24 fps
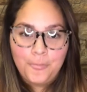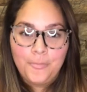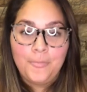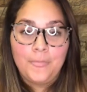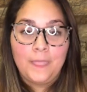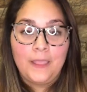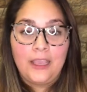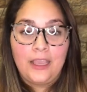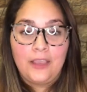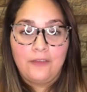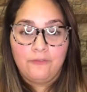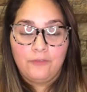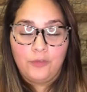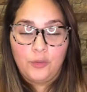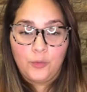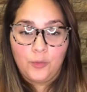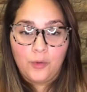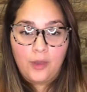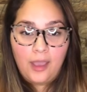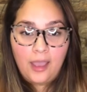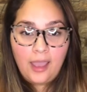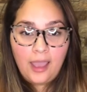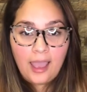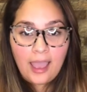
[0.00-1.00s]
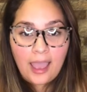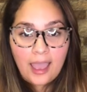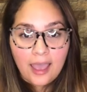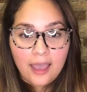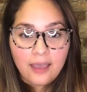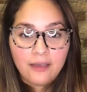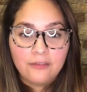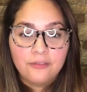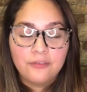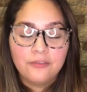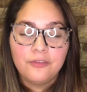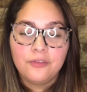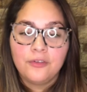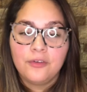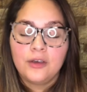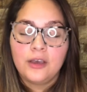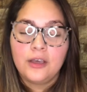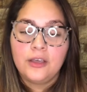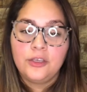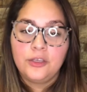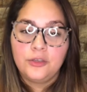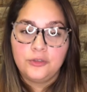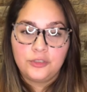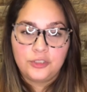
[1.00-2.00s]
if you have
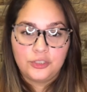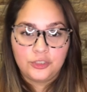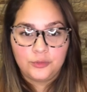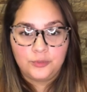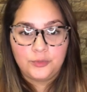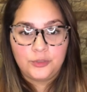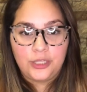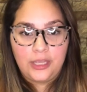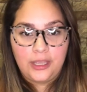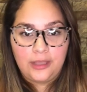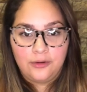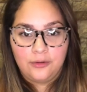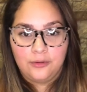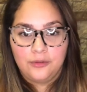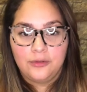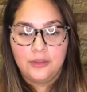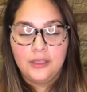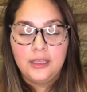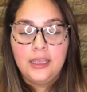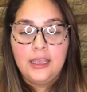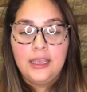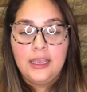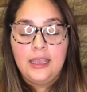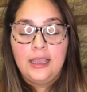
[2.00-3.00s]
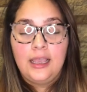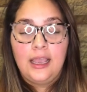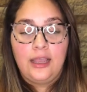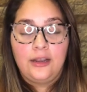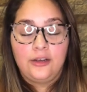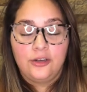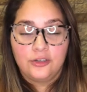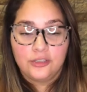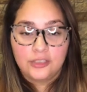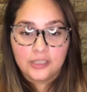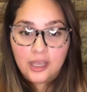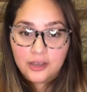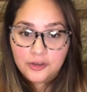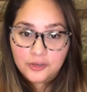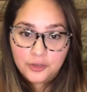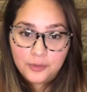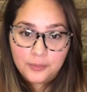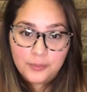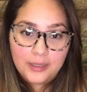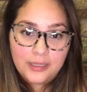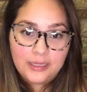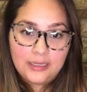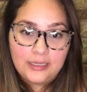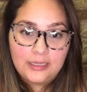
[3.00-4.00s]
a YouTube channel and you're
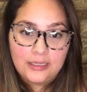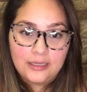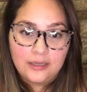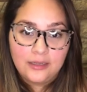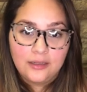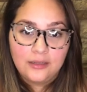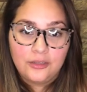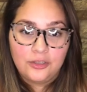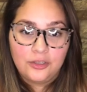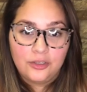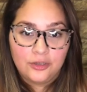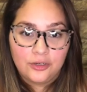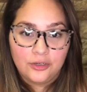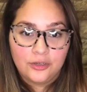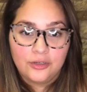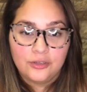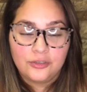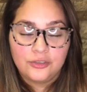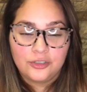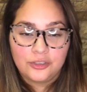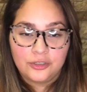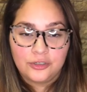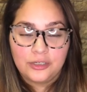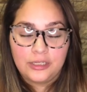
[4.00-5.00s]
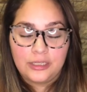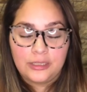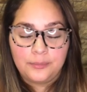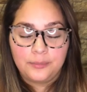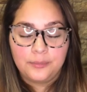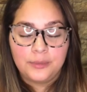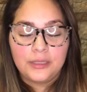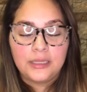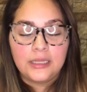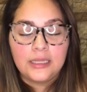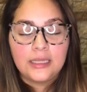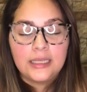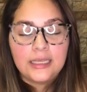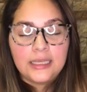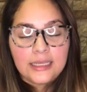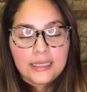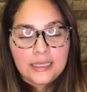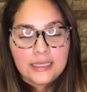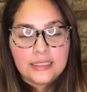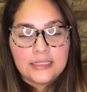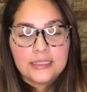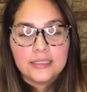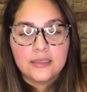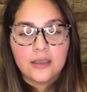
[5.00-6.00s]
documenting your journey,
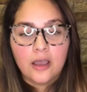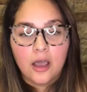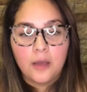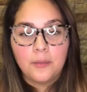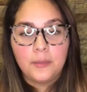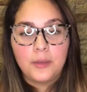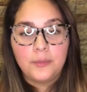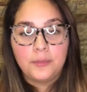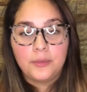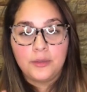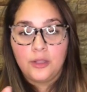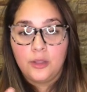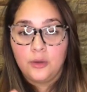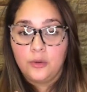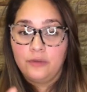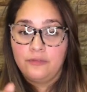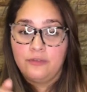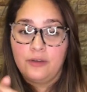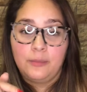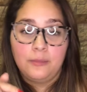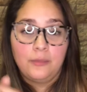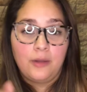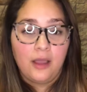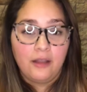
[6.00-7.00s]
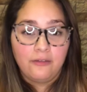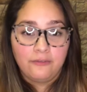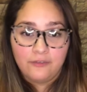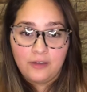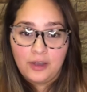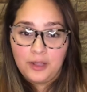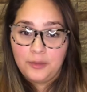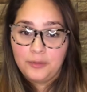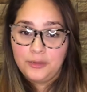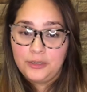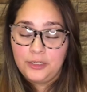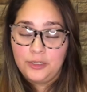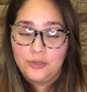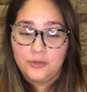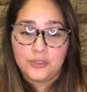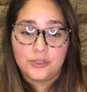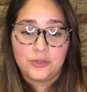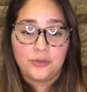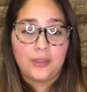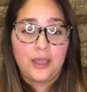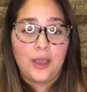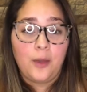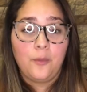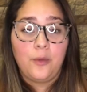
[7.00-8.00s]
please comment below if I'm not following you
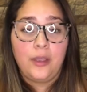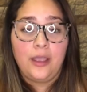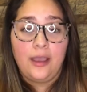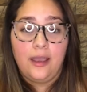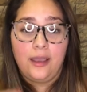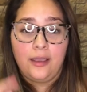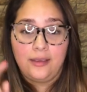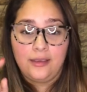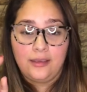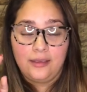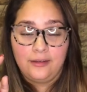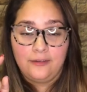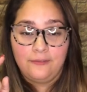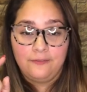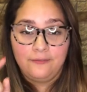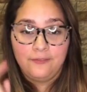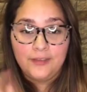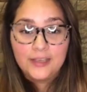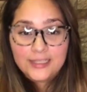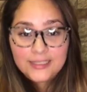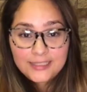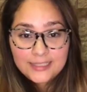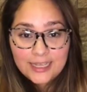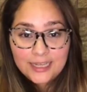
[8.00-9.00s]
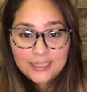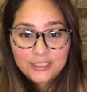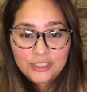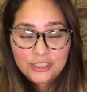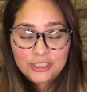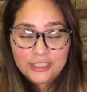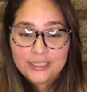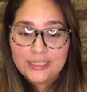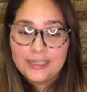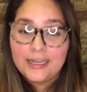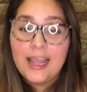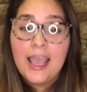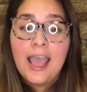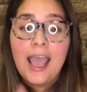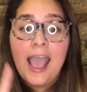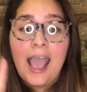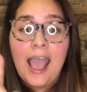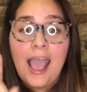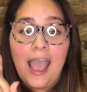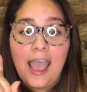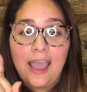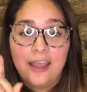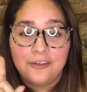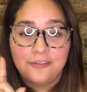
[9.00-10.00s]
so that way I can fix that shit
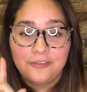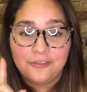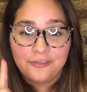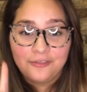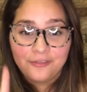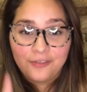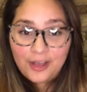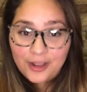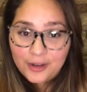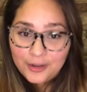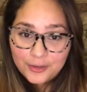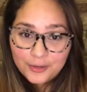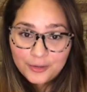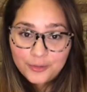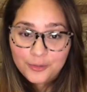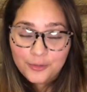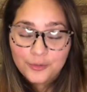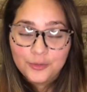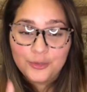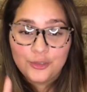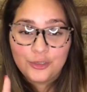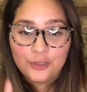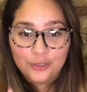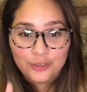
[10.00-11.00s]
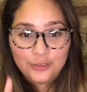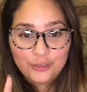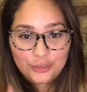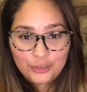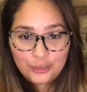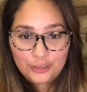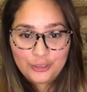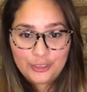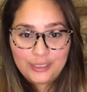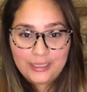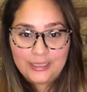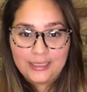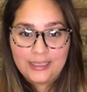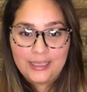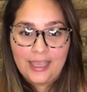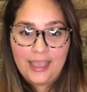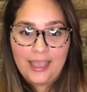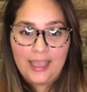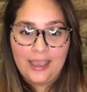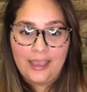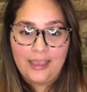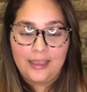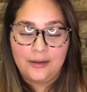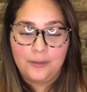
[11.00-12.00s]
and follow your journey
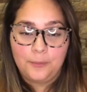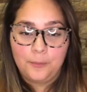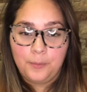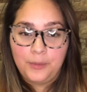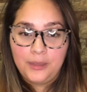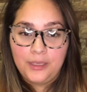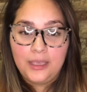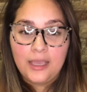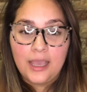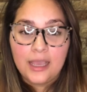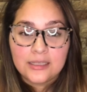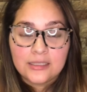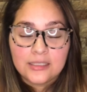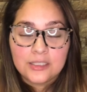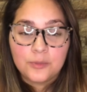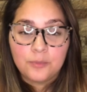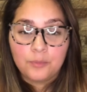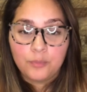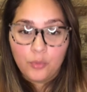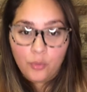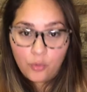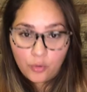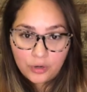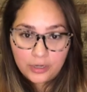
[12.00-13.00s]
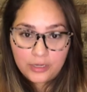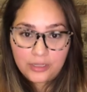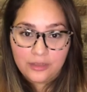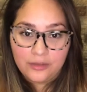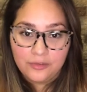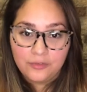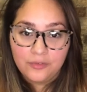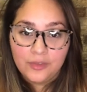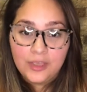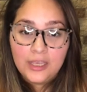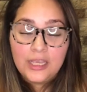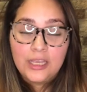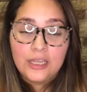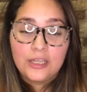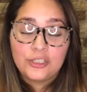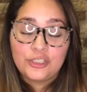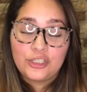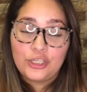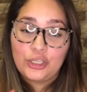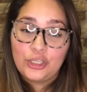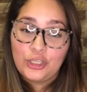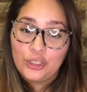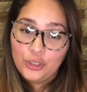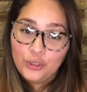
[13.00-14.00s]
and be as supportive
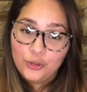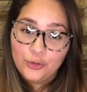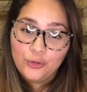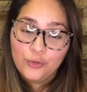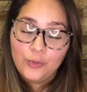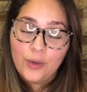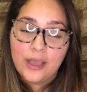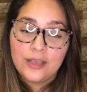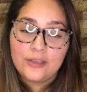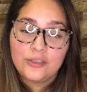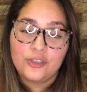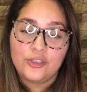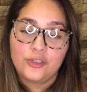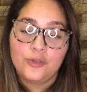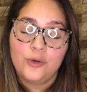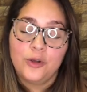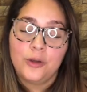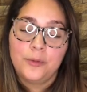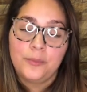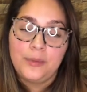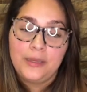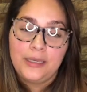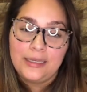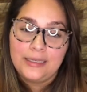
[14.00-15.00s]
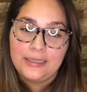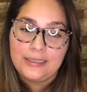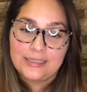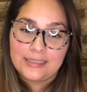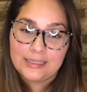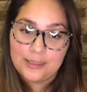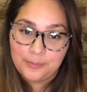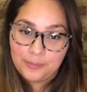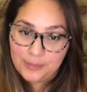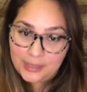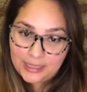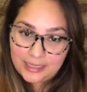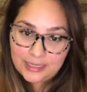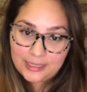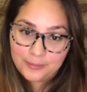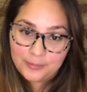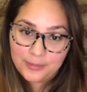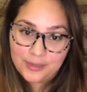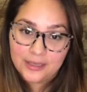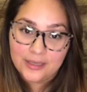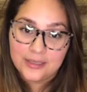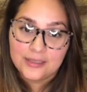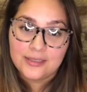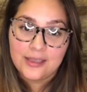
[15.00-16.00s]
to you as you are being to me,
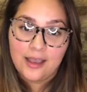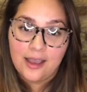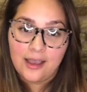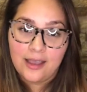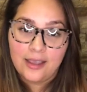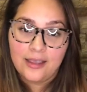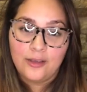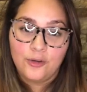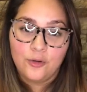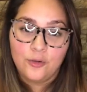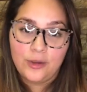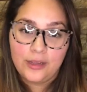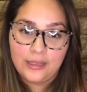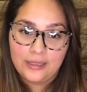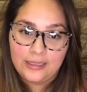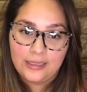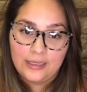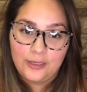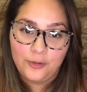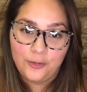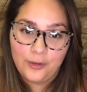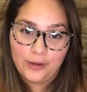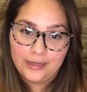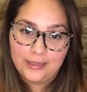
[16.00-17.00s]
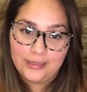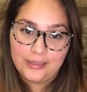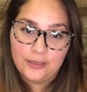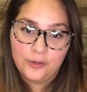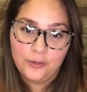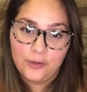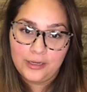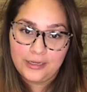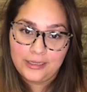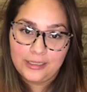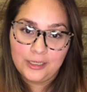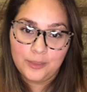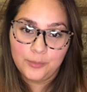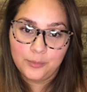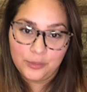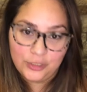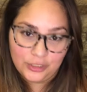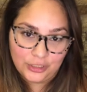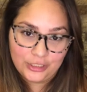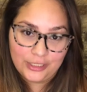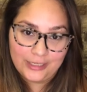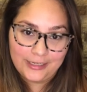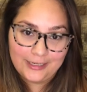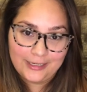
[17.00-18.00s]
because I greatly, greatly, greatly
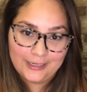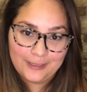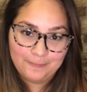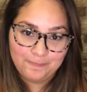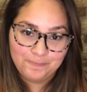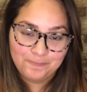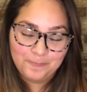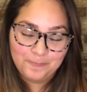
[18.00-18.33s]
appreciate it.